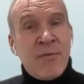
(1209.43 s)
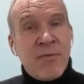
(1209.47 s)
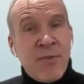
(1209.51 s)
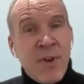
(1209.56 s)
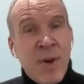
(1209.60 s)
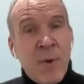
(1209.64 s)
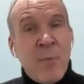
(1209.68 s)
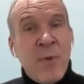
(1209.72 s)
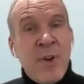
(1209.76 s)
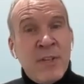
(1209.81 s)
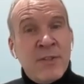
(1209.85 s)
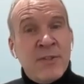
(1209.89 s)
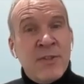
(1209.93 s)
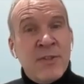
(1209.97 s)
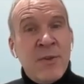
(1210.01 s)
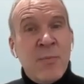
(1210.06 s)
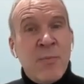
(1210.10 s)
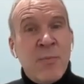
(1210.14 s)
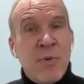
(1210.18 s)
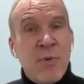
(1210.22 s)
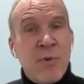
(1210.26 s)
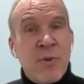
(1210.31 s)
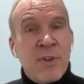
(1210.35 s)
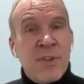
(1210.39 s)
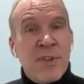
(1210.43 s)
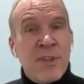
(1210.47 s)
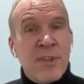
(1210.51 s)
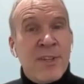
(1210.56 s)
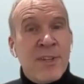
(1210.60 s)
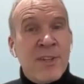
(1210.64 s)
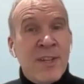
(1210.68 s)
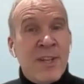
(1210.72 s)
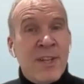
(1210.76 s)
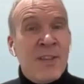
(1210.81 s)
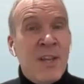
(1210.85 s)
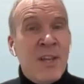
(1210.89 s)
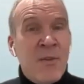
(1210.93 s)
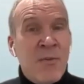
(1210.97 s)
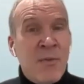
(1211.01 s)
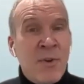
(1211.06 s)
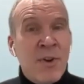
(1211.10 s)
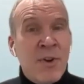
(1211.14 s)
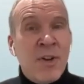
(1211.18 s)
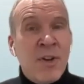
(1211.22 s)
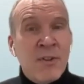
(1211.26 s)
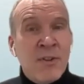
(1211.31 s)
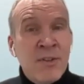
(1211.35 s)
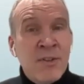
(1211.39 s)
families reported that they
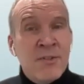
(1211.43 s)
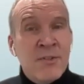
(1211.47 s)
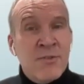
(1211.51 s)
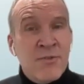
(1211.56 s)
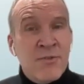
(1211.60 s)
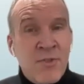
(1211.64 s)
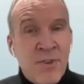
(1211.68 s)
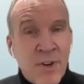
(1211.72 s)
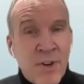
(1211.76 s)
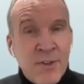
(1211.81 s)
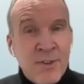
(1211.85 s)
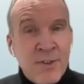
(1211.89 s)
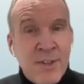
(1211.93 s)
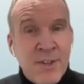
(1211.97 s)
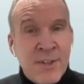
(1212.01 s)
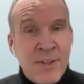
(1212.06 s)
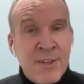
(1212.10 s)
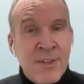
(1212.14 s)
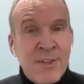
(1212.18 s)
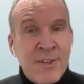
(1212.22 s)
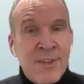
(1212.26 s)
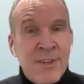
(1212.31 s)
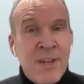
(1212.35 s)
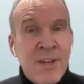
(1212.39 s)
were not instructed,